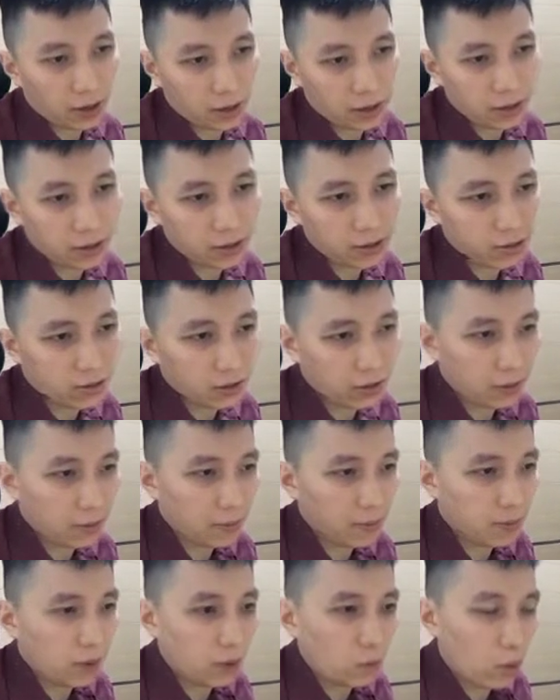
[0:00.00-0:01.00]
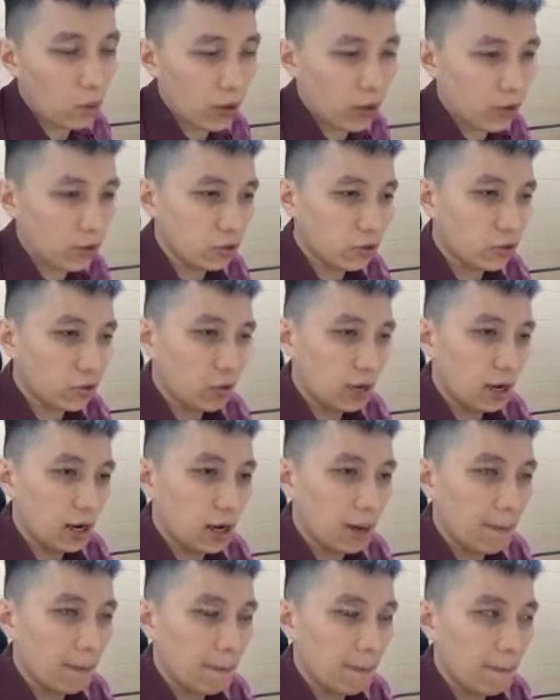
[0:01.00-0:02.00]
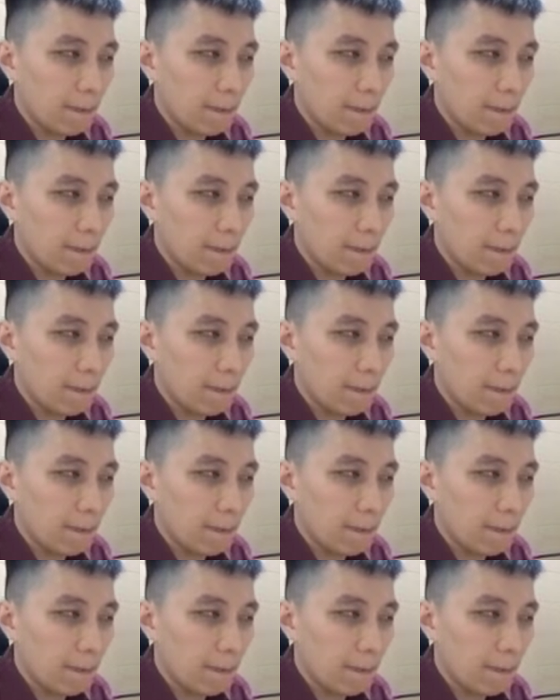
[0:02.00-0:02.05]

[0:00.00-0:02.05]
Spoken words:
it's talking about when you are